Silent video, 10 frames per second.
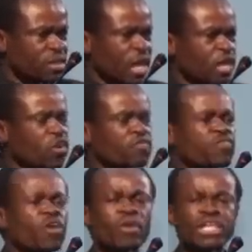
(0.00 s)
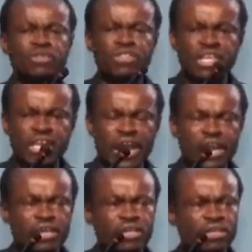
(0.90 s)
I look forward to the
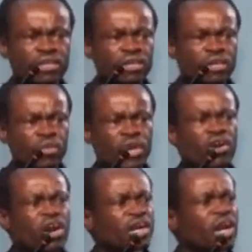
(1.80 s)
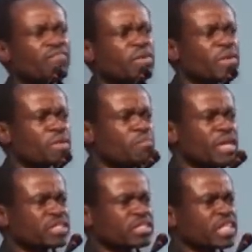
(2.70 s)
day when our government
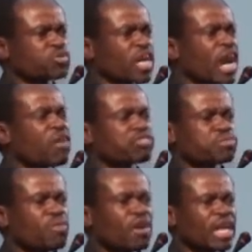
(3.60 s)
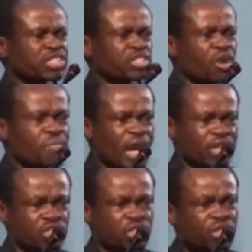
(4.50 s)
ministers will have smaller
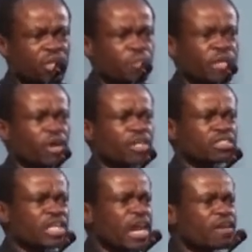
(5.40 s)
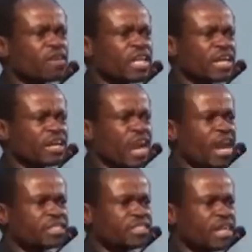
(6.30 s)
stomachs because they are not
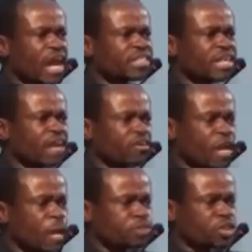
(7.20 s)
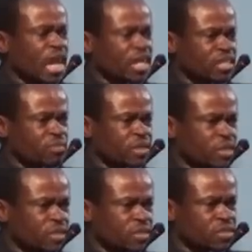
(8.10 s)
engaged in anti-corruption
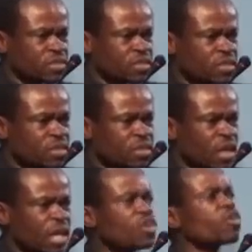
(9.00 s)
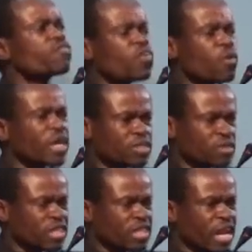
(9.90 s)
activities. I look forward
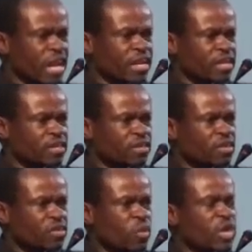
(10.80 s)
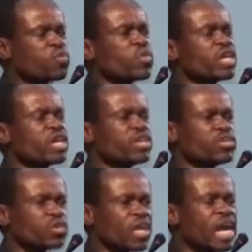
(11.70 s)
to the day when
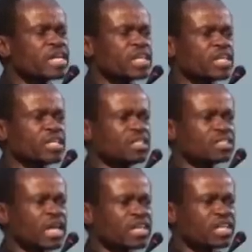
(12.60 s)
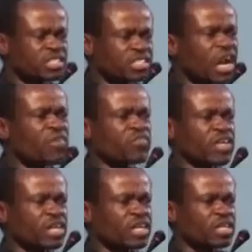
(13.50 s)
we Ugandans and East
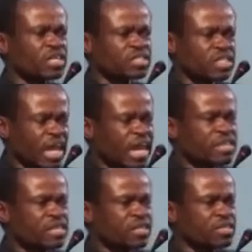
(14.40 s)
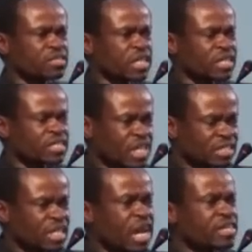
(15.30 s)
Africans, Kenyans and
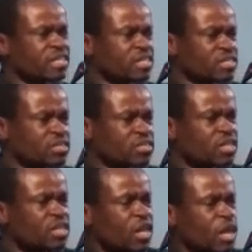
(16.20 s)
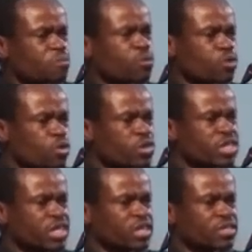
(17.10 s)
Tanzanians and
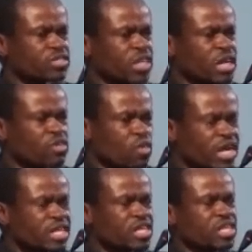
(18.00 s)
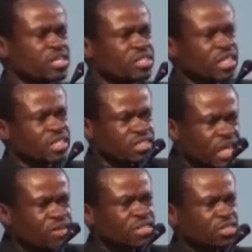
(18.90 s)
Burundians and Rwandese and
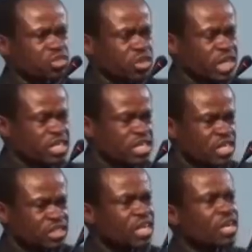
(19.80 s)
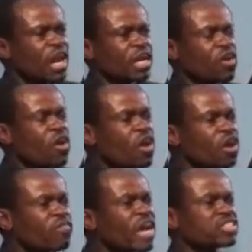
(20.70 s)
Southern Sudanese and all
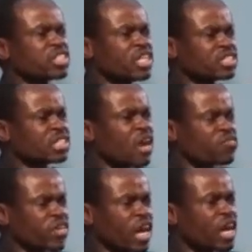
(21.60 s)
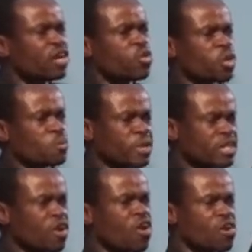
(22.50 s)
of us in East Africa will be
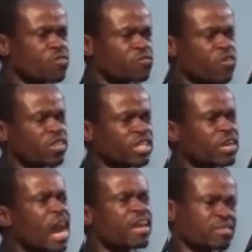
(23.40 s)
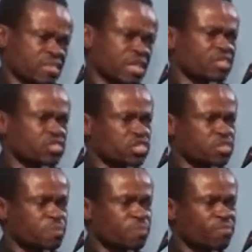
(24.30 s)
known for the right
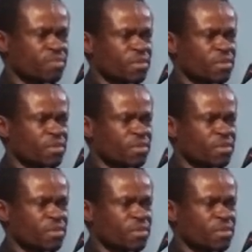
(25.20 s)
things.